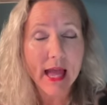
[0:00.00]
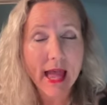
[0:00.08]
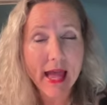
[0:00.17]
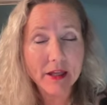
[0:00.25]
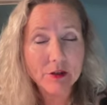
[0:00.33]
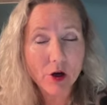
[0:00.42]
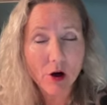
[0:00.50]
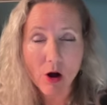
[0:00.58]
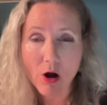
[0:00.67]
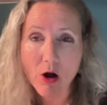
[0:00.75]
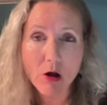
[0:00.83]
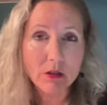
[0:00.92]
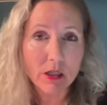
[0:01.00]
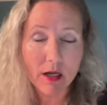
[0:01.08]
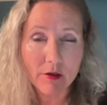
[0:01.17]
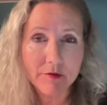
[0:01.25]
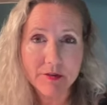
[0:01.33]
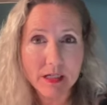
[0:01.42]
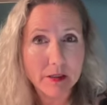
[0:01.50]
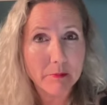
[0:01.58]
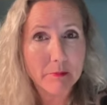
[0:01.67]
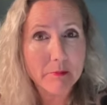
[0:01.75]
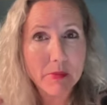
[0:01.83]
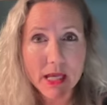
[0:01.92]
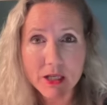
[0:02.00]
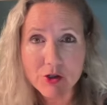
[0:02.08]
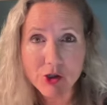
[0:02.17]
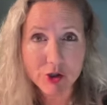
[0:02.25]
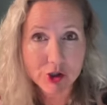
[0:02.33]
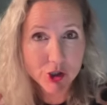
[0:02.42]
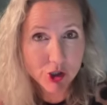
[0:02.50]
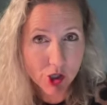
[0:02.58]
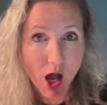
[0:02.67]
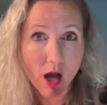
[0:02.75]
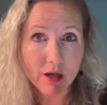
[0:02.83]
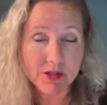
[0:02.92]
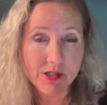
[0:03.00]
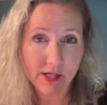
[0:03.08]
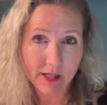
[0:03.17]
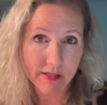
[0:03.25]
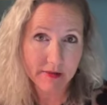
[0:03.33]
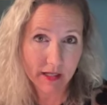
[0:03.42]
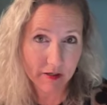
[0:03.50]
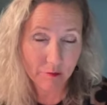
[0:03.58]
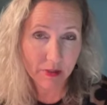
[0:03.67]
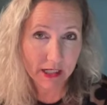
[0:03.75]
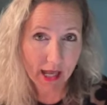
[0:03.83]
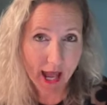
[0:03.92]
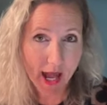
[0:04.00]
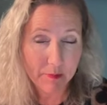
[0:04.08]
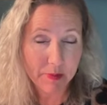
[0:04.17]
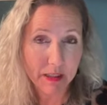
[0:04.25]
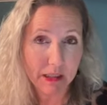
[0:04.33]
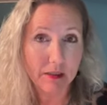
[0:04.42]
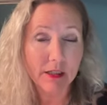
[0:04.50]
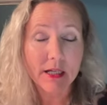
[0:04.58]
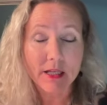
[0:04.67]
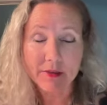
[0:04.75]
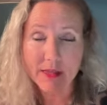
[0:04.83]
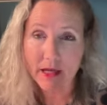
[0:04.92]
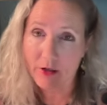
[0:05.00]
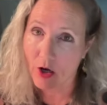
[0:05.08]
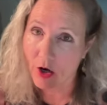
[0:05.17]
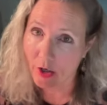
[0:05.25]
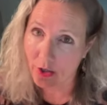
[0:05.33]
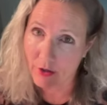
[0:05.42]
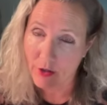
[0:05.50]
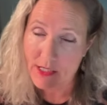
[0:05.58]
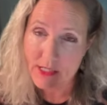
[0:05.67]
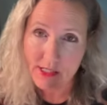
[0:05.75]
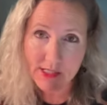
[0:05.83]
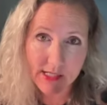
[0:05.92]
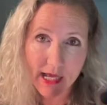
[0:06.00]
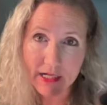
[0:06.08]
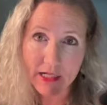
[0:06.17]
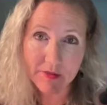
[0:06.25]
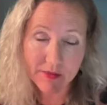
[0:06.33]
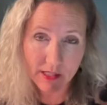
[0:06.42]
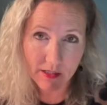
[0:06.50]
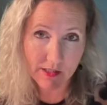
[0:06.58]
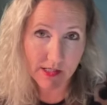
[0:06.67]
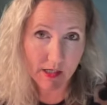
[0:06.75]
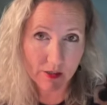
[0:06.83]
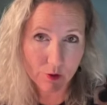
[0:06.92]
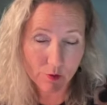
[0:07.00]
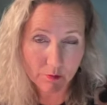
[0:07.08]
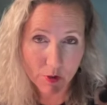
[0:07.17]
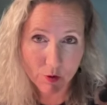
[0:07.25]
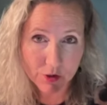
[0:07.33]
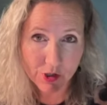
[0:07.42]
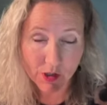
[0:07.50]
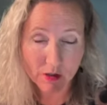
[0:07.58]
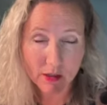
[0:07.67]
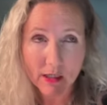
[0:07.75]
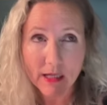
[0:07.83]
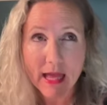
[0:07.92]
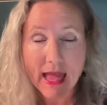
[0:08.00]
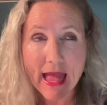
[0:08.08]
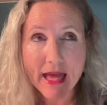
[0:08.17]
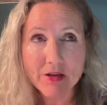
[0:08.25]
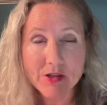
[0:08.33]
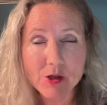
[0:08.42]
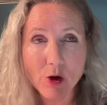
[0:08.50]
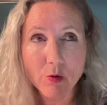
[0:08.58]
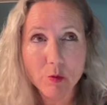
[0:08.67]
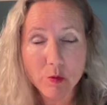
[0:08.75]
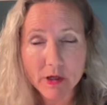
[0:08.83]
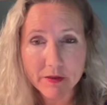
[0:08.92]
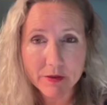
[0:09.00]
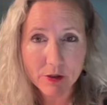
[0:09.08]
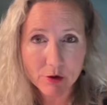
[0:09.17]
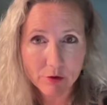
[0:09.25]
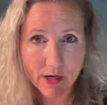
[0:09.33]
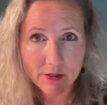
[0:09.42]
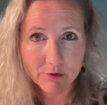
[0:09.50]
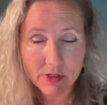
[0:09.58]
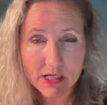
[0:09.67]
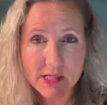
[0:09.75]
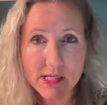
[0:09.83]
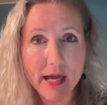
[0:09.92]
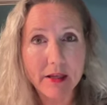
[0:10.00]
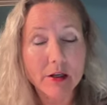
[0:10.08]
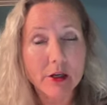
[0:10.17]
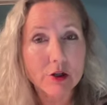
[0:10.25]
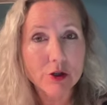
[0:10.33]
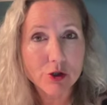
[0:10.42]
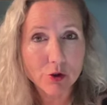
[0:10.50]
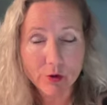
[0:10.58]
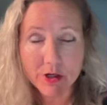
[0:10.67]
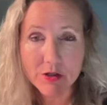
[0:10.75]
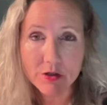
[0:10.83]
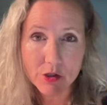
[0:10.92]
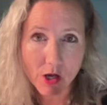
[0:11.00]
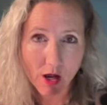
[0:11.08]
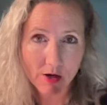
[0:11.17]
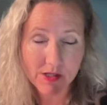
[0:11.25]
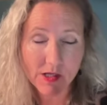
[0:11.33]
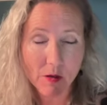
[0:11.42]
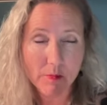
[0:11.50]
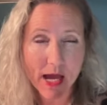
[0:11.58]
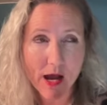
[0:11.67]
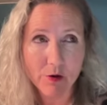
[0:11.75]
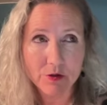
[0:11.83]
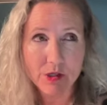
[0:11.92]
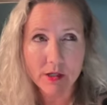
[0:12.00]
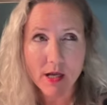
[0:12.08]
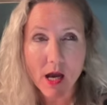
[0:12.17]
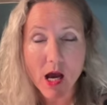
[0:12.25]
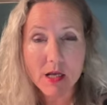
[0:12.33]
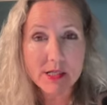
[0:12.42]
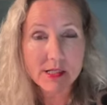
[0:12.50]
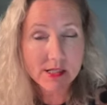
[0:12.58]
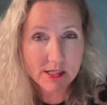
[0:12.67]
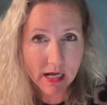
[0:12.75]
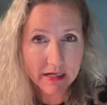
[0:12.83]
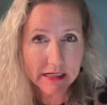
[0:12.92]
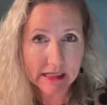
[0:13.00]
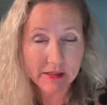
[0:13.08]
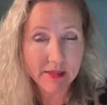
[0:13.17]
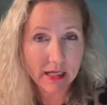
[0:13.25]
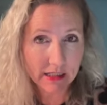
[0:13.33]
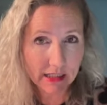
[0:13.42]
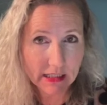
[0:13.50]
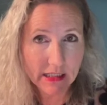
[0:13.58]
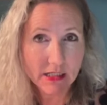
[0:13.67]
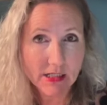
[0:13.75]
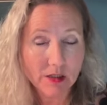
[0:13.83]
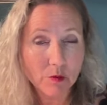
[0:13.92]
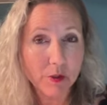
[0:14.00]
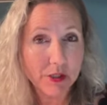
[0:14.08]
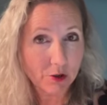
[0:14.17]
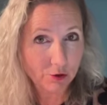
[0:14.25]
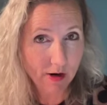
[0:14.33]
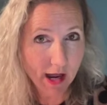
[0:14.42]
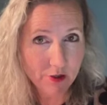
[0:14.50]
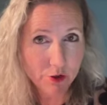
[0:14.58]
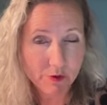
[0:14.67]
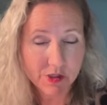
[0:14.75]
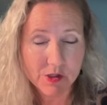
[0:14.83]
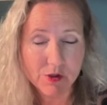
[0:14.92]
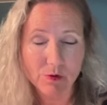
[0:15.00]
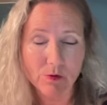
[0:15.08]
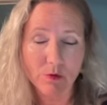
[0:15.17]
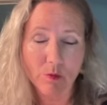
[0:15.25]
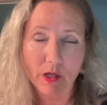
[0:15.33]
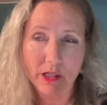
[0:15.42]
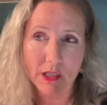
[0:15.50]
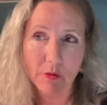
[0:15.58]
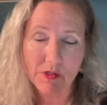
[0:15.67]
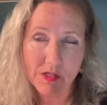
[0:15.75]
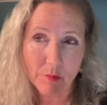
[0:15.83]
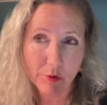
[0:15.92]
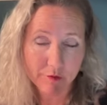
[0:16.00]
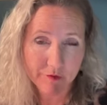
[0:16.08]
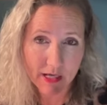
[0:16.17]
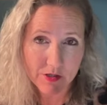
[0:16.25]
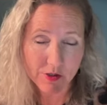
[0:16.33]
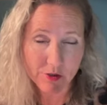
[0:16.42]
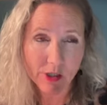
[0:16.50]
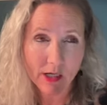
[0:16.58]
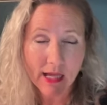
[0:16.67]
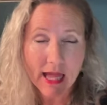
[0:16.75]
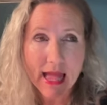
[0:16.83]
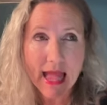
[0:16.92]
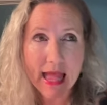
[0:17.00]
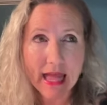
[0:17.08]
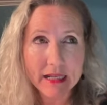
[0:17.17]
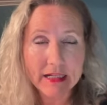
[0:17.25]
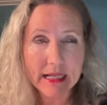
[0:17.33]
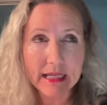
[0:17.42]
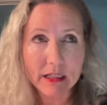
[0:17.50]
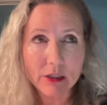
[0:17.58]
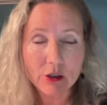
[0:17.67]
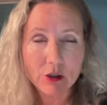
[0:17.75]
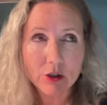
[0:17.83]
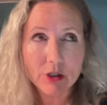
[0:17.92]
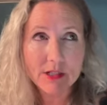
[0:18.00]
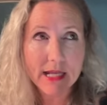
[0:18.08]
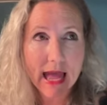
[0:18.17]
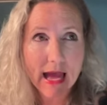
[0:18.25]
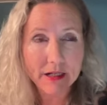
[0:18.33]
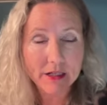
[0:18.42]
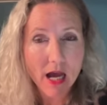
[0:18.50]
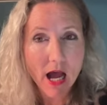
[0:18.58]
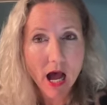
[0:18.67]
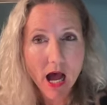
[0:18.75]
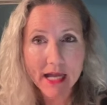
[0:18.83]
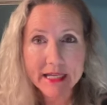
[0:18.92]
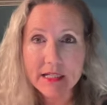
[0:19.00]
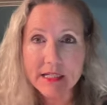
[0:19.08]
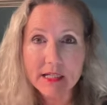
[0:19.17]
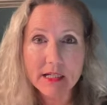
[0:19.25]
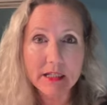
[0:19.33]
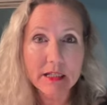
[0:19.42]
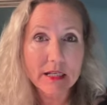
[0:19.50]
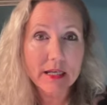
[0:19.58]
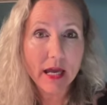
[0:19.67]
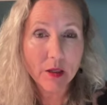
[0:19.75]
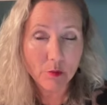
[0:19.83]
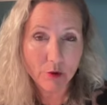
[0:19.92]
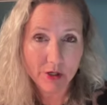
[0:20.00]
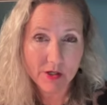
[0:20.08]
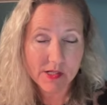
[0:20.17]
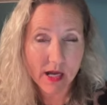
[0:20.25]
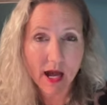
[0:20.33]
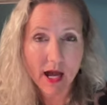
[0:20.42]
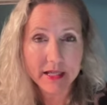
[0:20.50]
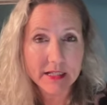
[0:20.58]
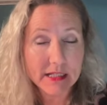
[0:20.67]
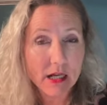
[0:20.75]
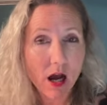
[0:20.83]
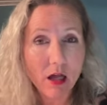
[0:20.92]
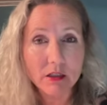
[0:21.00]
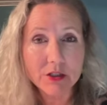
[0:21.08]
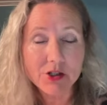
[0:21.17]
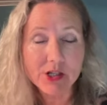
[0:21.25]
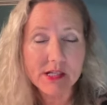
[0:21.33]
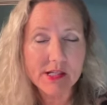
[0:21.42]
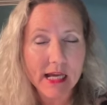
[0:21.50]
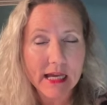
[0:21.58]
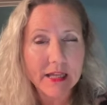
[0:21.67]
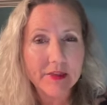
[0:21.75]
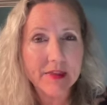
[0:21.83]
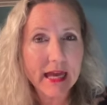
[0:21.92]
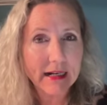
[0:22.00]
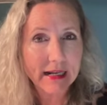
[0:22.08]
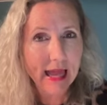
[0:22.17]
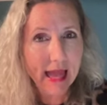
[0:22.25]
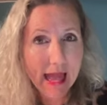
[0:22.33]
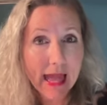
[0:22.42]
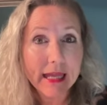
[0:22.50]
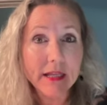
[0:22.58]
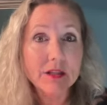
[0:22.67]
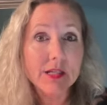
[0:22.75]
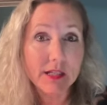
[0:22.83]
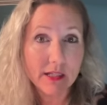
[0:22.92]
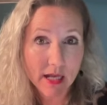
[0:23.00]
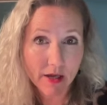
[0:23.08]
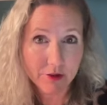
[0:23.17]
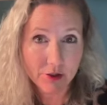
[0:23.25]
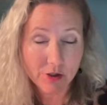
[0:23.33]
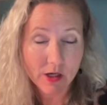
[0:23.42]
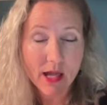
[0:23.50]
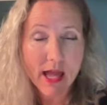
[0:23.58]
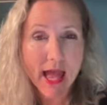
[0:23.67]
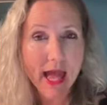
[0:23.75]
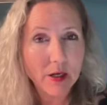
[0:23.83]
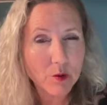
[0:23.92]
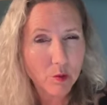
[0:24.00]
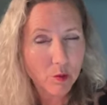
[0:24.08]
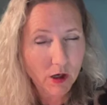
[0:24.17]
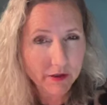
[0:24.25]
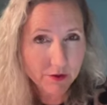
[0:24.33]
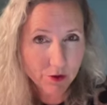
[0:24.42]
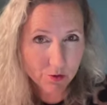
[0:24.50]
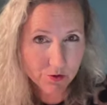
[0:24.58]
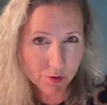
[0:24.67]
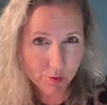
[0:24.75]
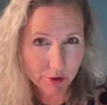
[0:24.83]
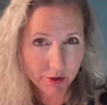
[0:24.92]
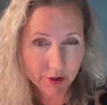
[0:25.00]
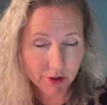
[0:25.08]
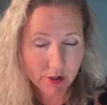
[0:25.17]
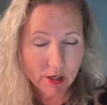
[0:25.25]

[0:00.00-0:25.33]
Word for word: and all of the major shocks that have been happening that are setting things into emotion and so, with the Great Reset, Jordan talks about a study that he did with a graduate student when he was a professor, and it looked at idea networks, ideologies that hang together, and what those were.